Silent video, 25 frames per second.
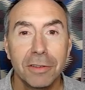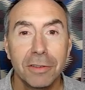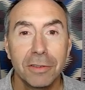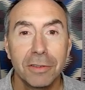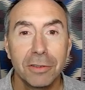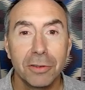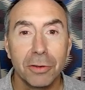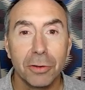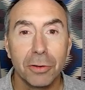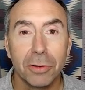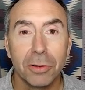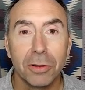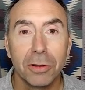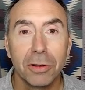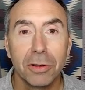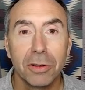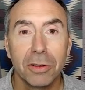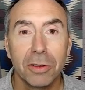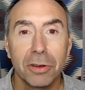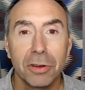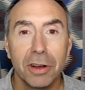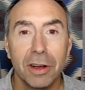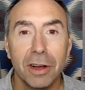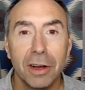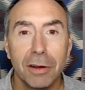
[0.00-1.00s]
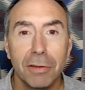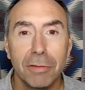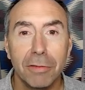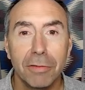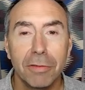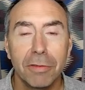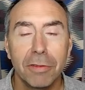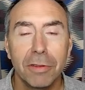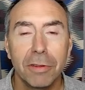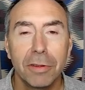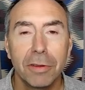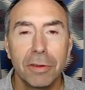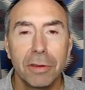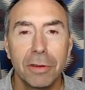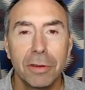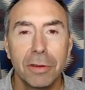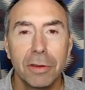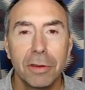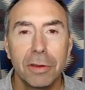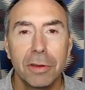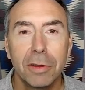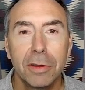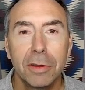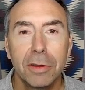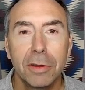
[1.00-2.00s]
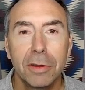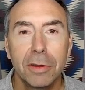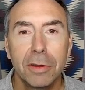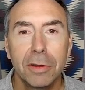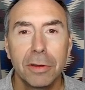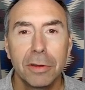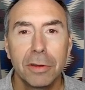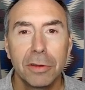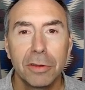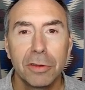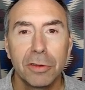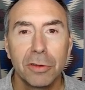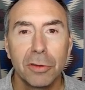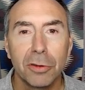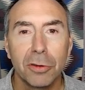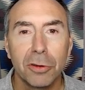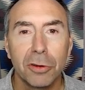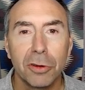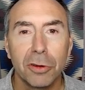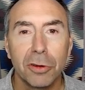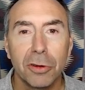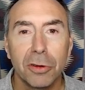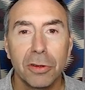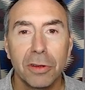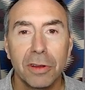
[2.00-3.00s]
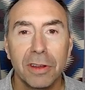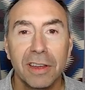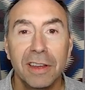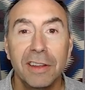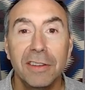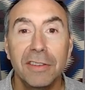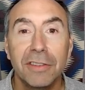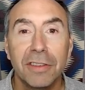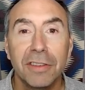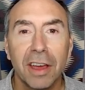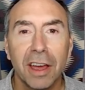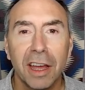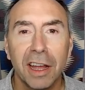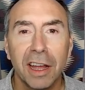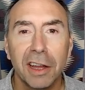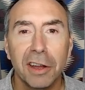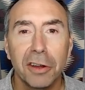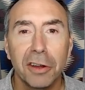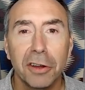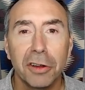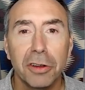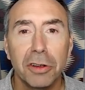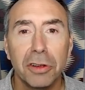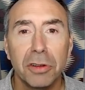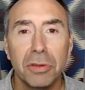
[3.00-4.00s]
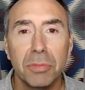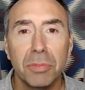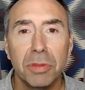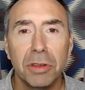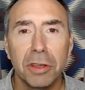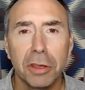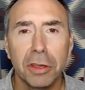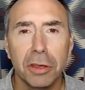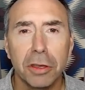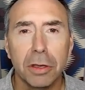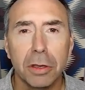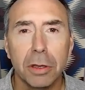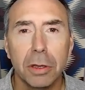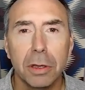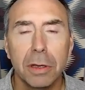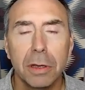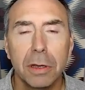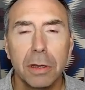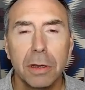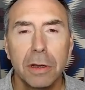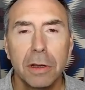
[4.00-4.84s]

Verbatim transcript: Your love, your entire being,